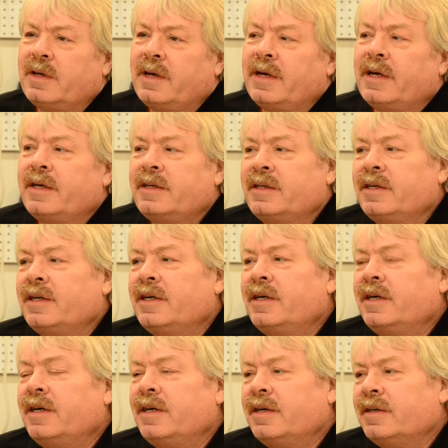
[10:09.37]
and
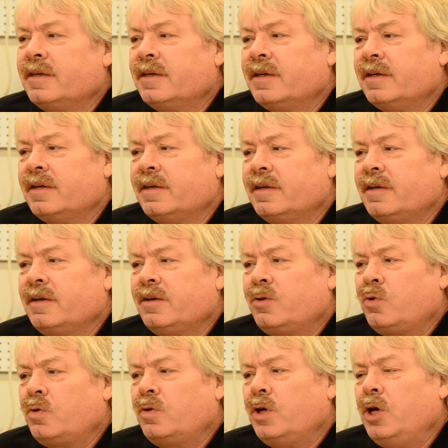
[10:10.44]

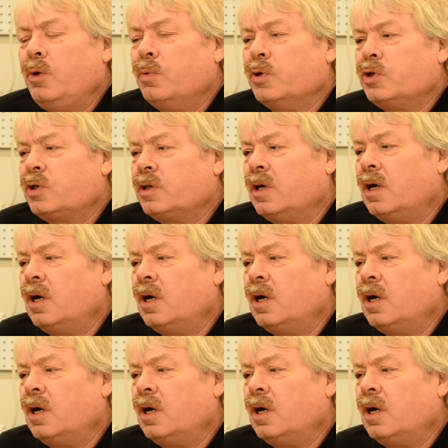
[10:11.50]
he was